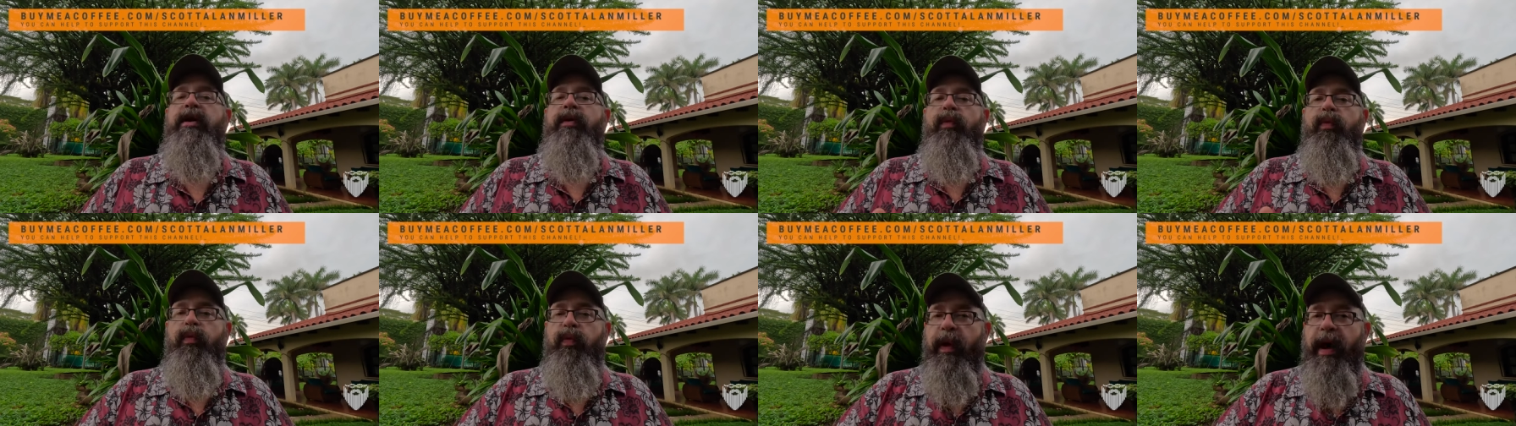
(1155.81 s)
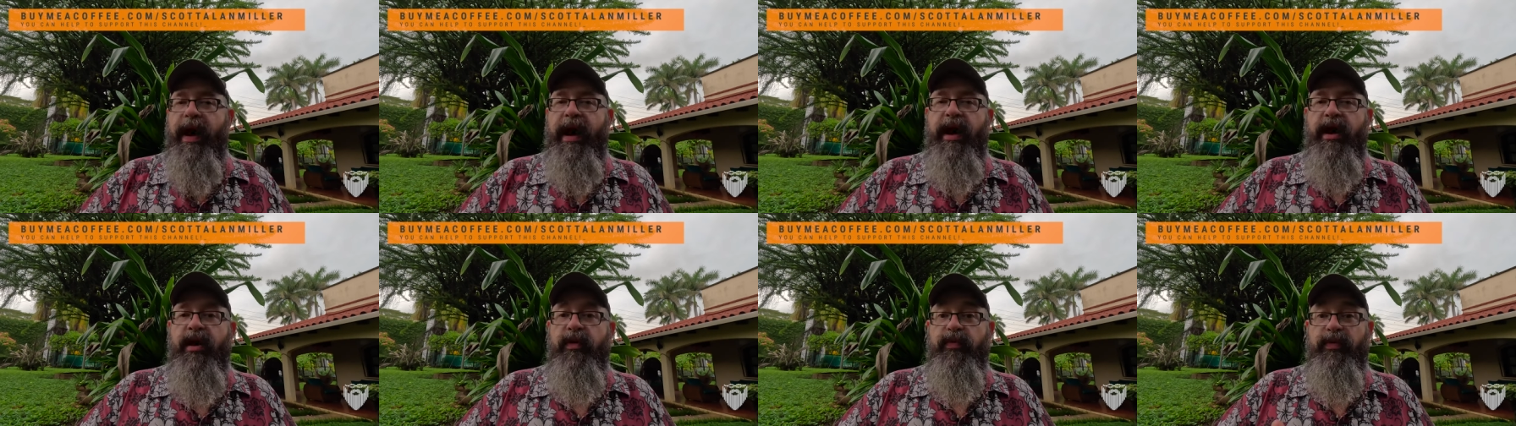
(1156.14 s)

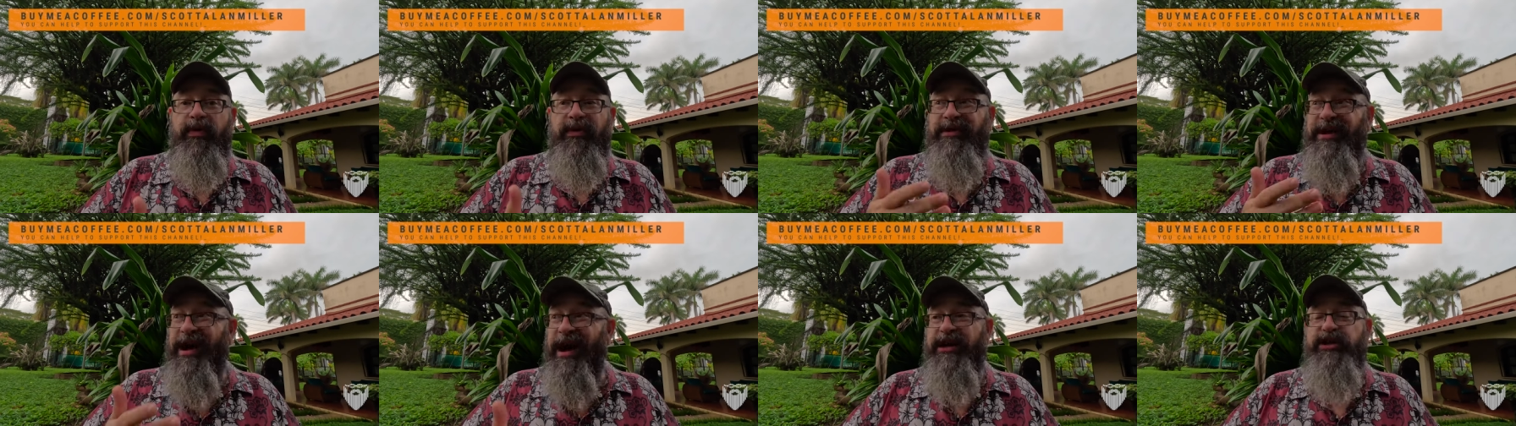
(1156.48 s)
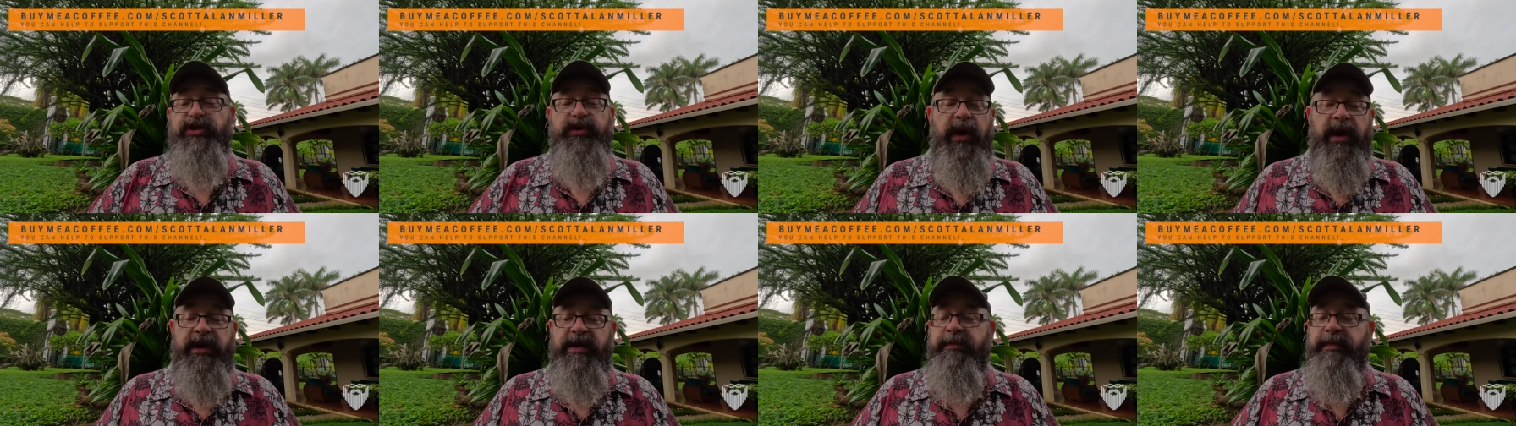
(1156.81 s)
where we're not
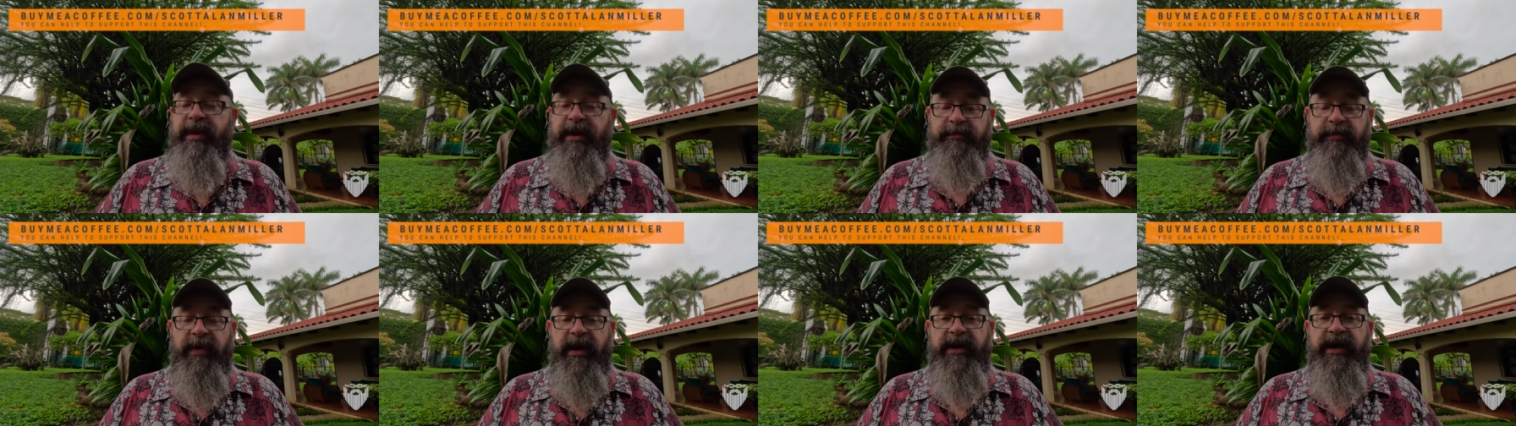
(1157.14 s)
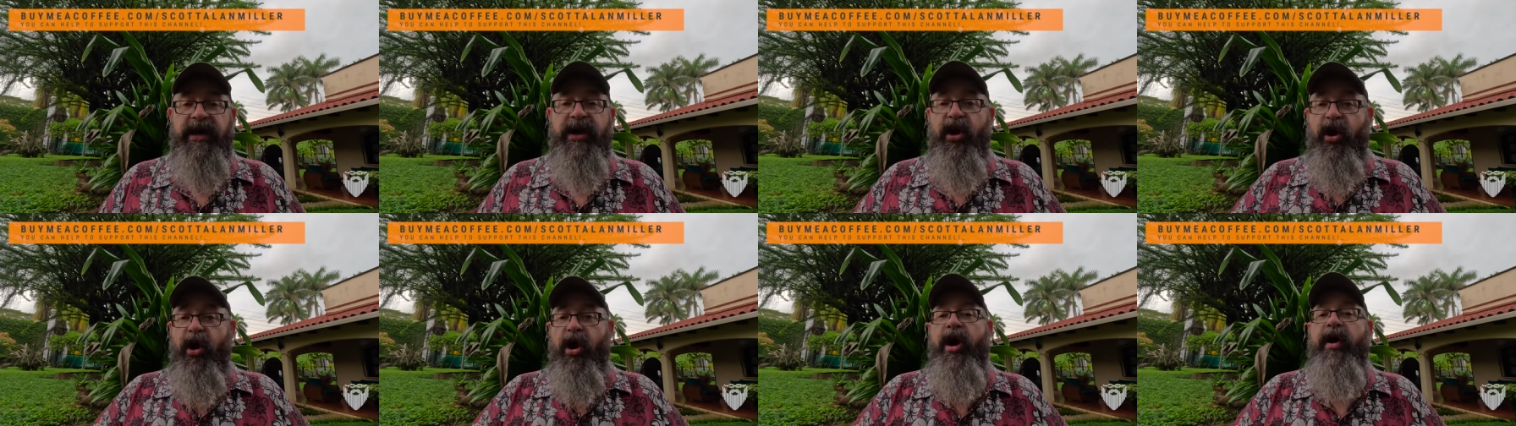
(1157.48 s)
trying to make
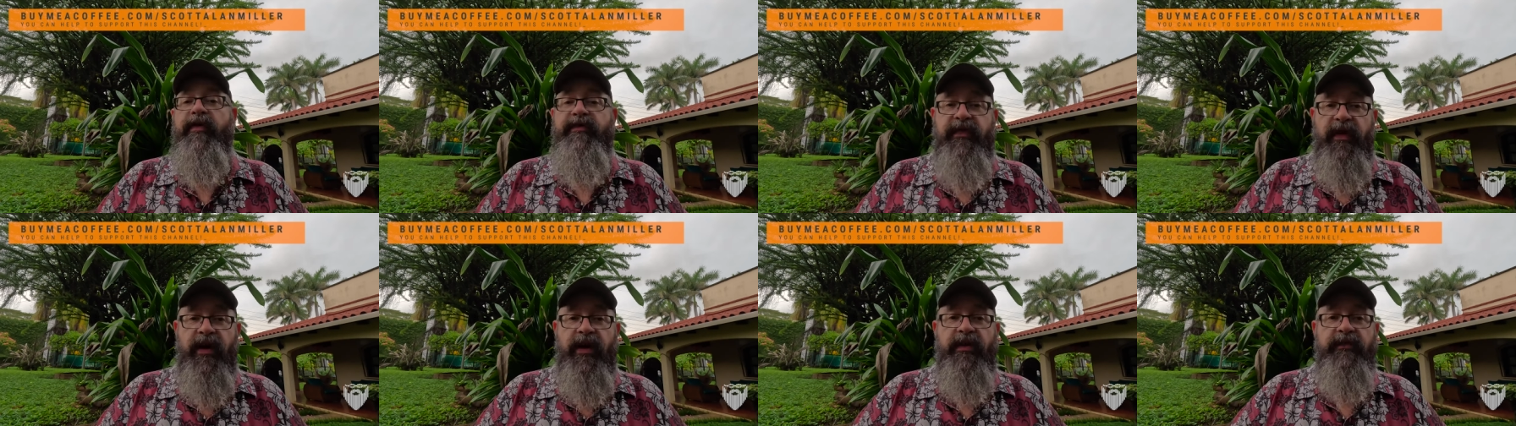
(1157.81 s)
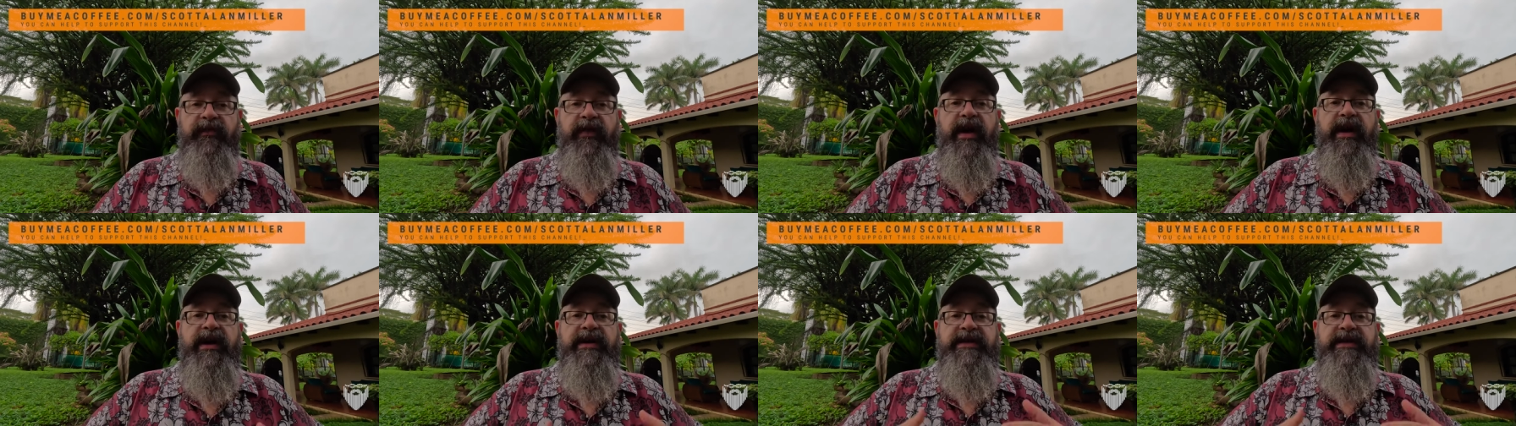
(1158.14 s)
money off of